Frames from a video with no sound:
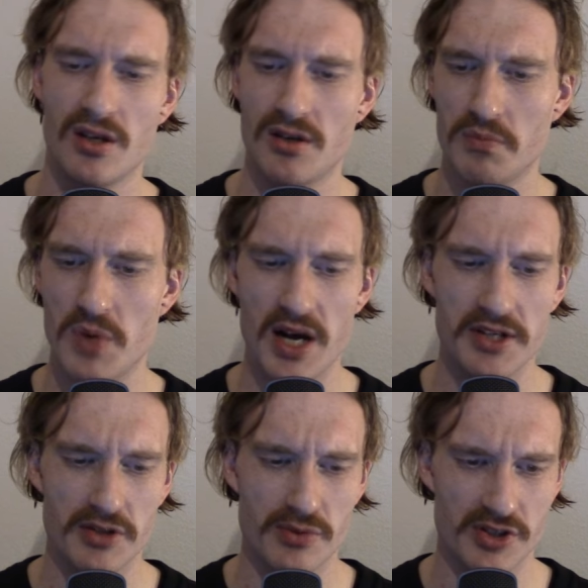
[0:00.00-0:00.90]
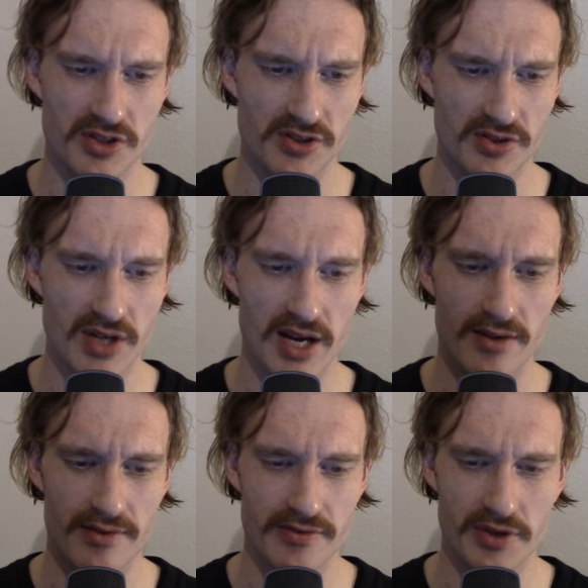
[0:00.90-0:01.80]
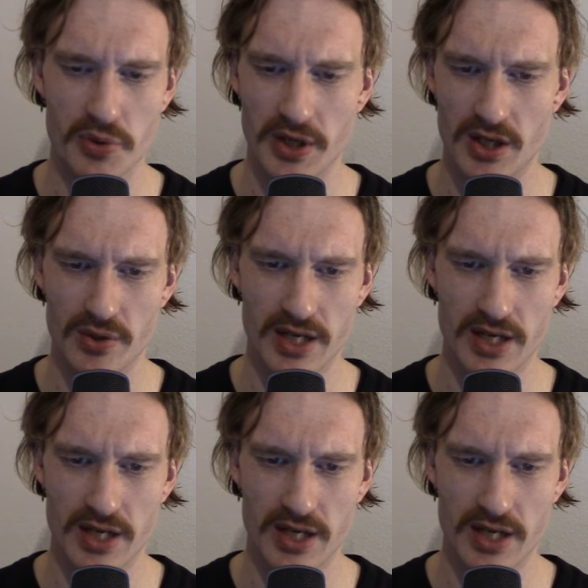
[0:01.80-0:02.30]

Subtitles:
my idea was just to kind of have a quick look